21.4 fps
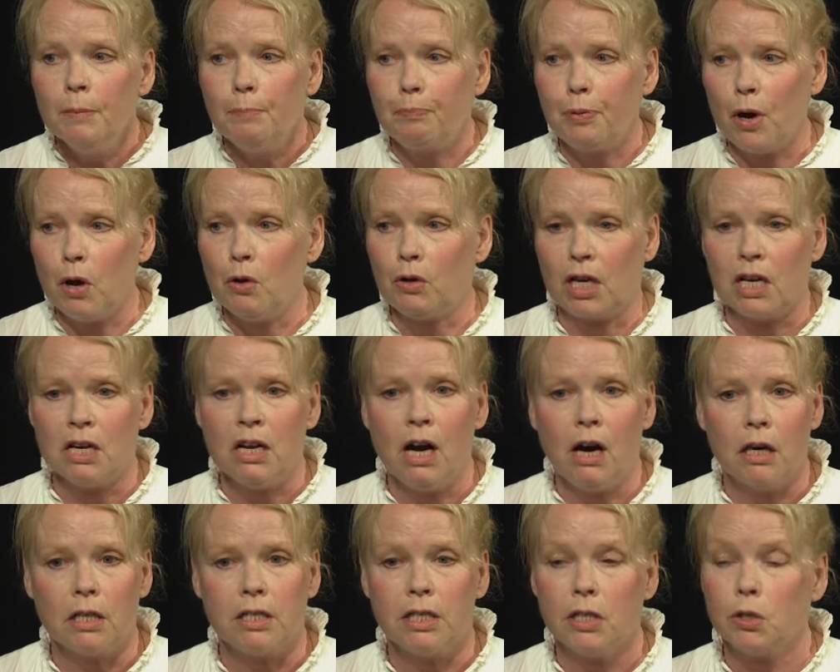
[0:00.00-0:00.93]

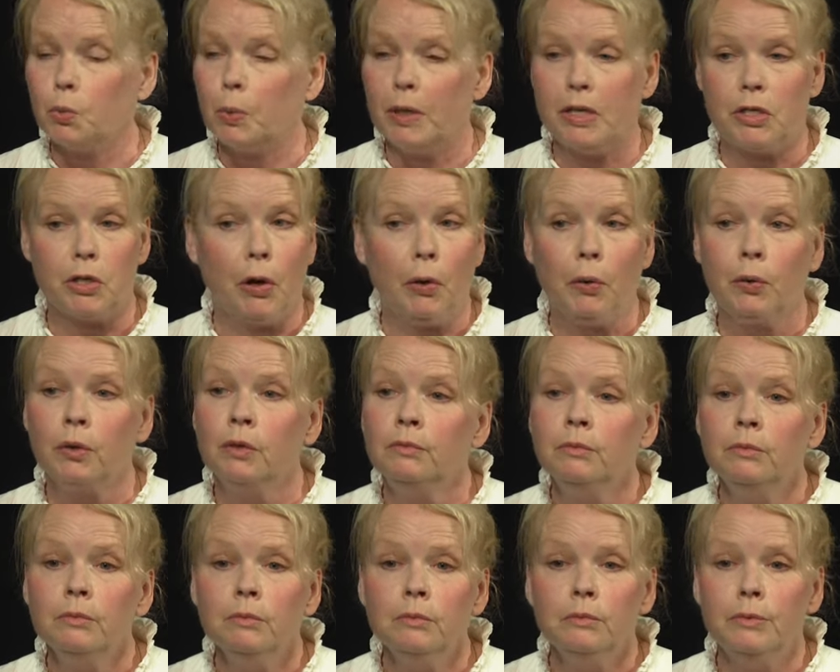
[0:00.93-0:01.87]
broken-hearted widow,
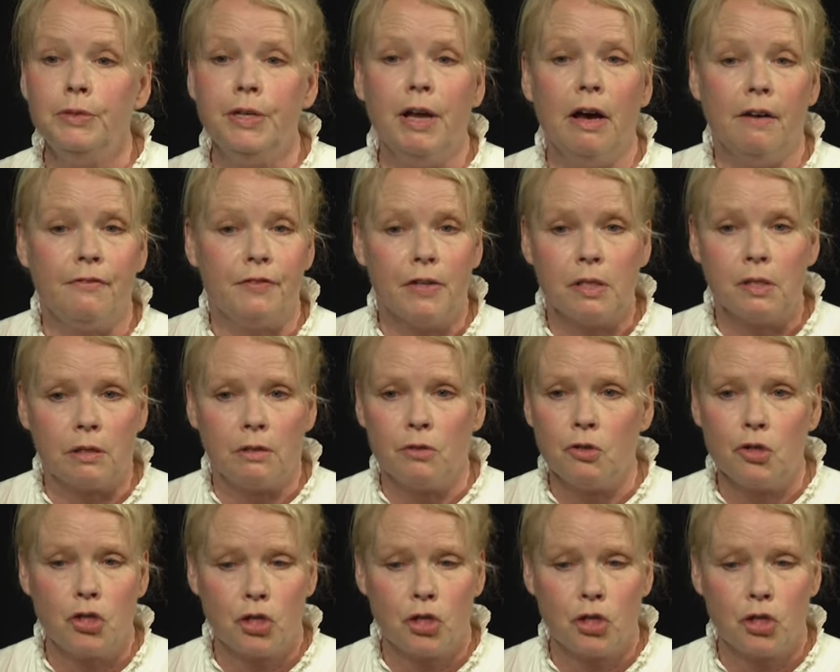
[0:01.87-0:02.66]
nervous and